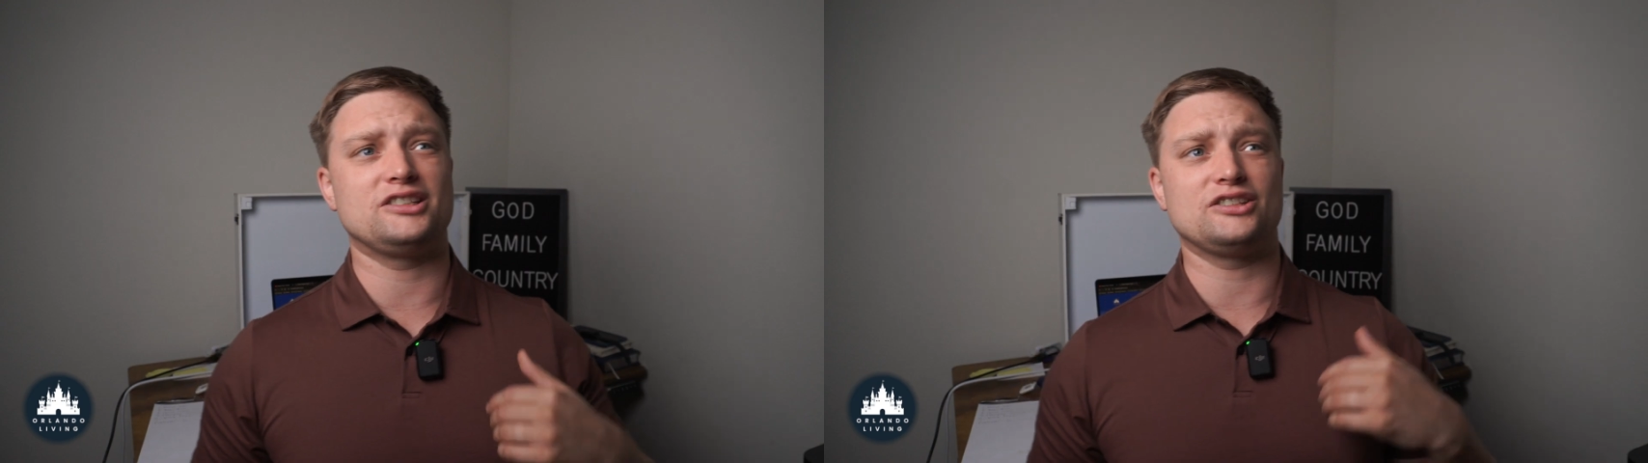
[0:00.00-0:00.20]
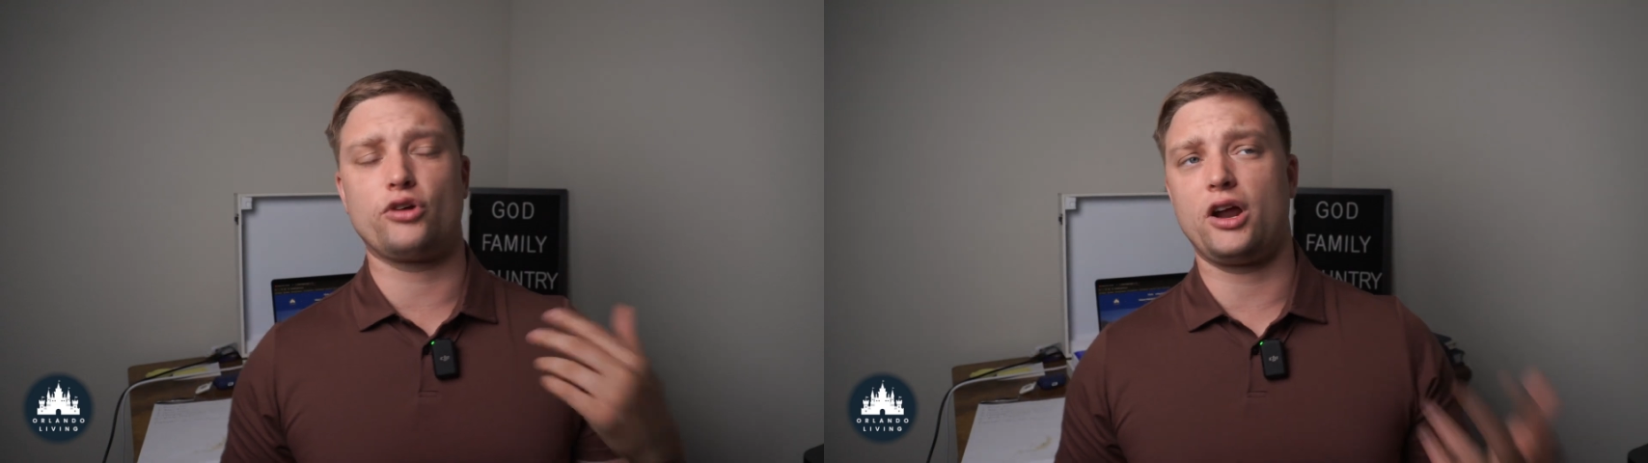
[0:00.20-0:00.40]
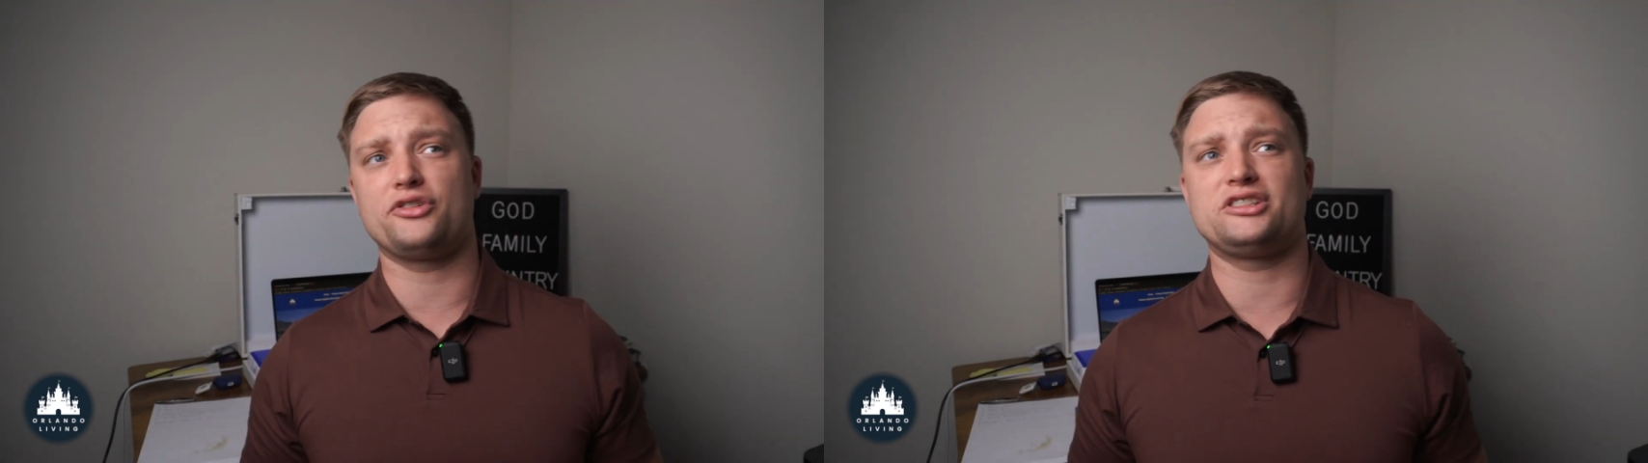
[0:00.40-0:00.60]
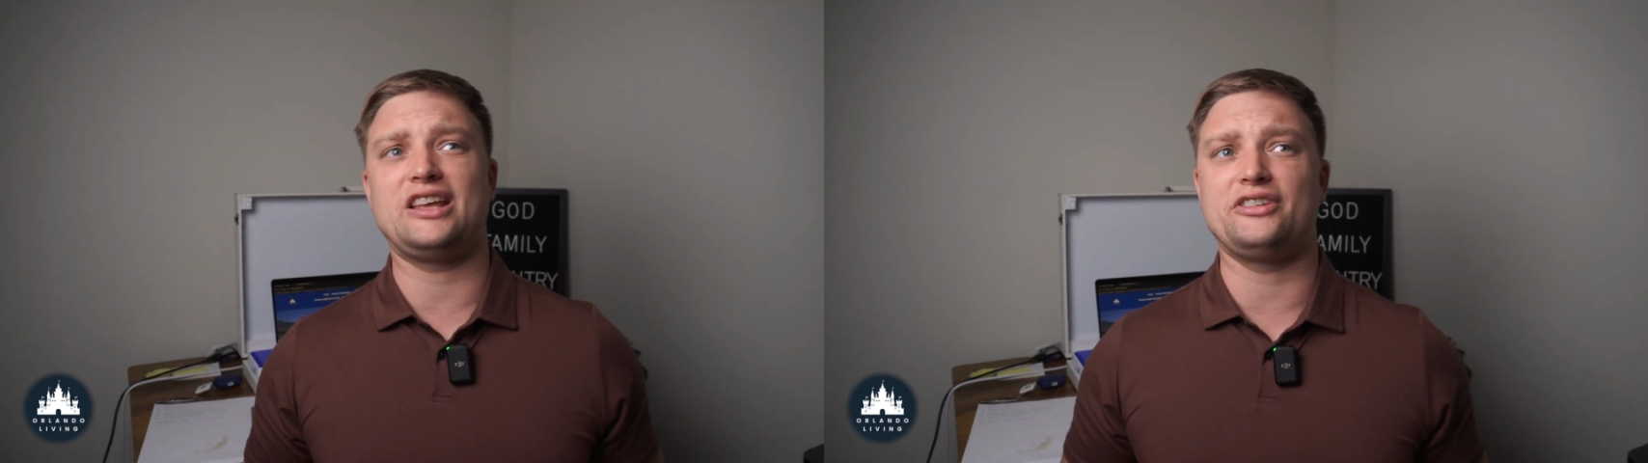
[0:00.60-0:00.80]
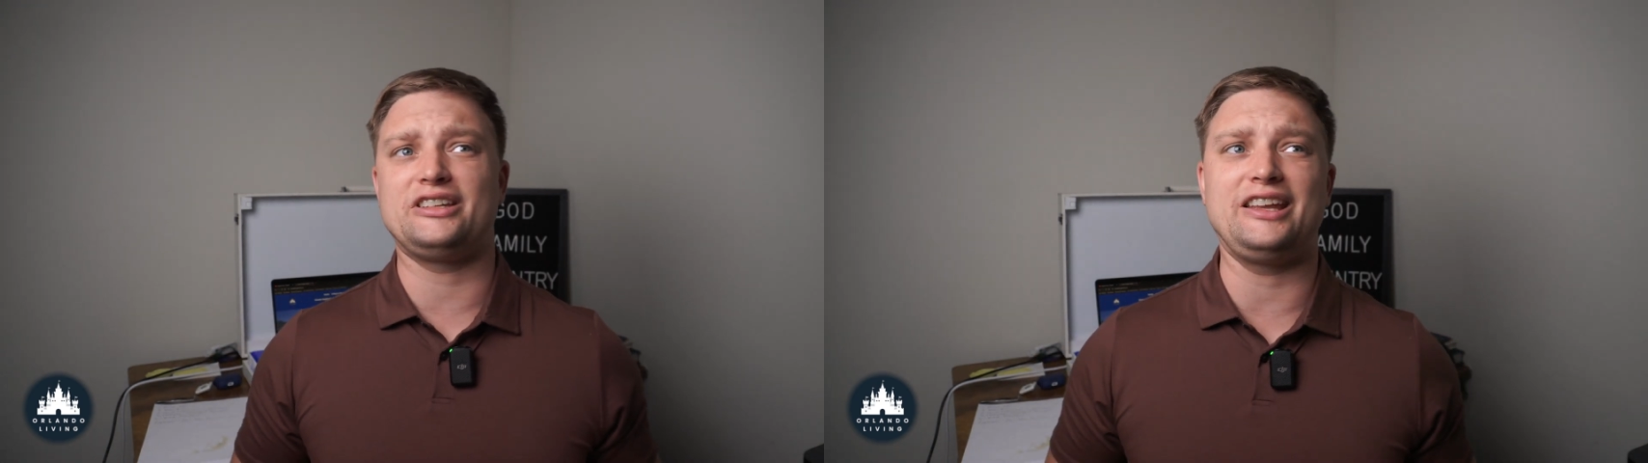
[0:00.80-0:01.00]
It's right off the
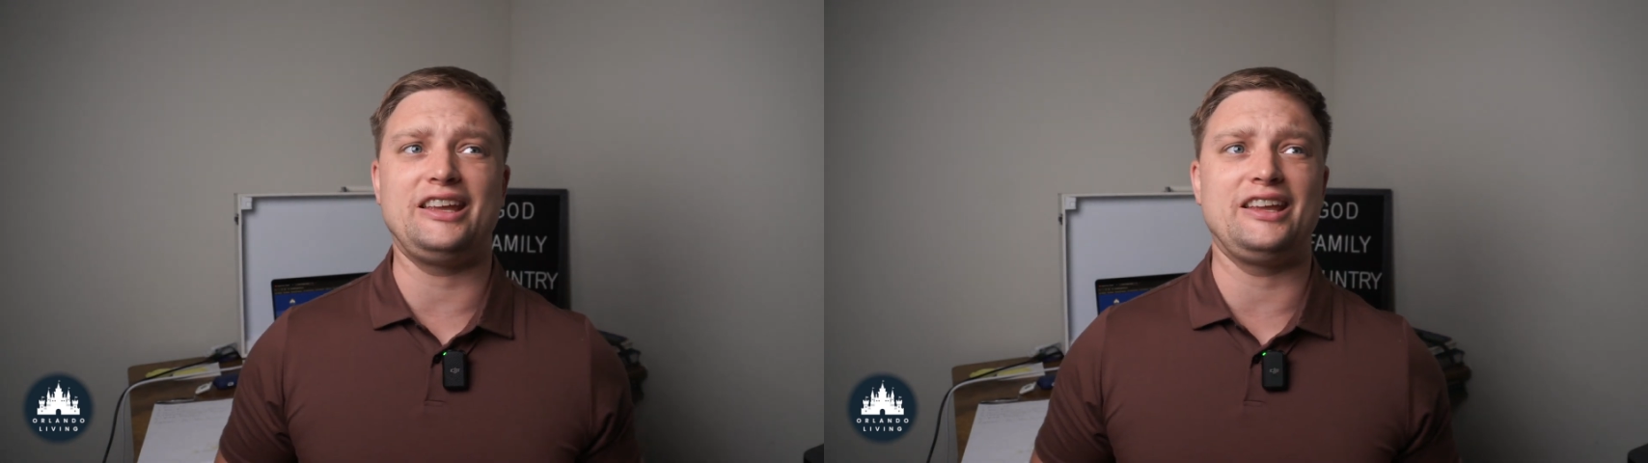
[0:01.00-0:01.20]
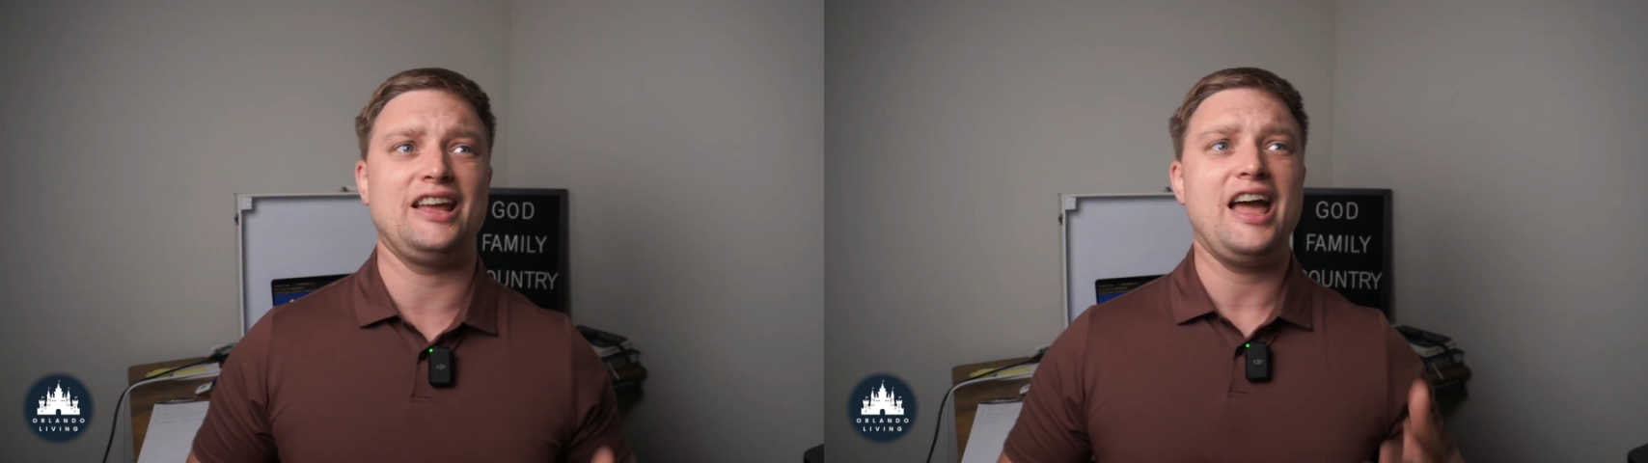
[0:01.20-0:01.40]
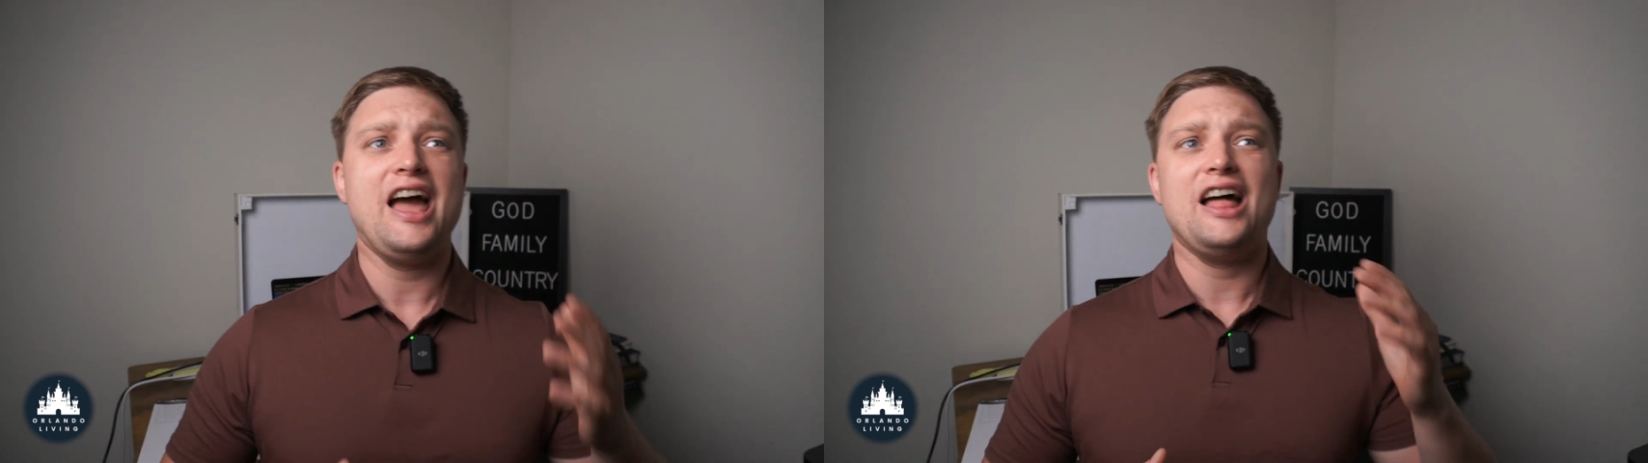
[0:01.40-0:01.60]
17.